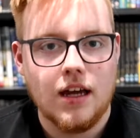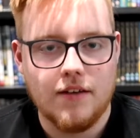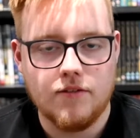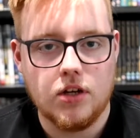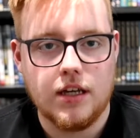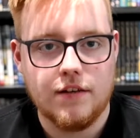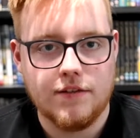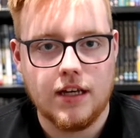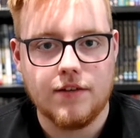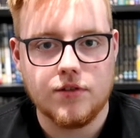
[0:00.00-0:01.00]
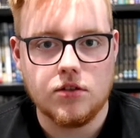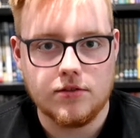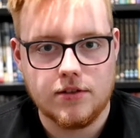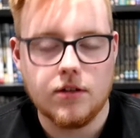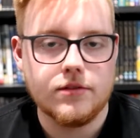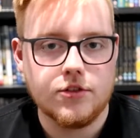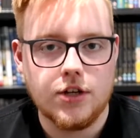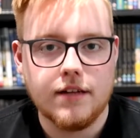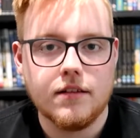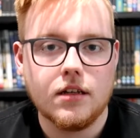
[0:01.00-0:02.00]
and that if he ever does go to
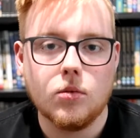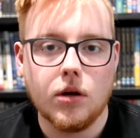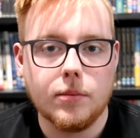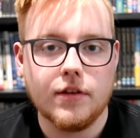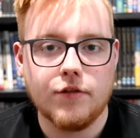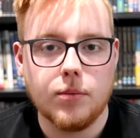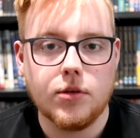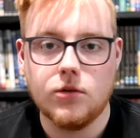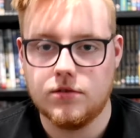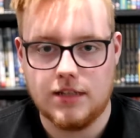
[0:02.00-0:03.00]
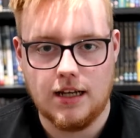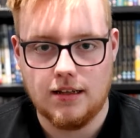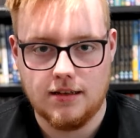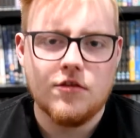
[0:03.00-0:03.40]
jail, it won't be for Poontang.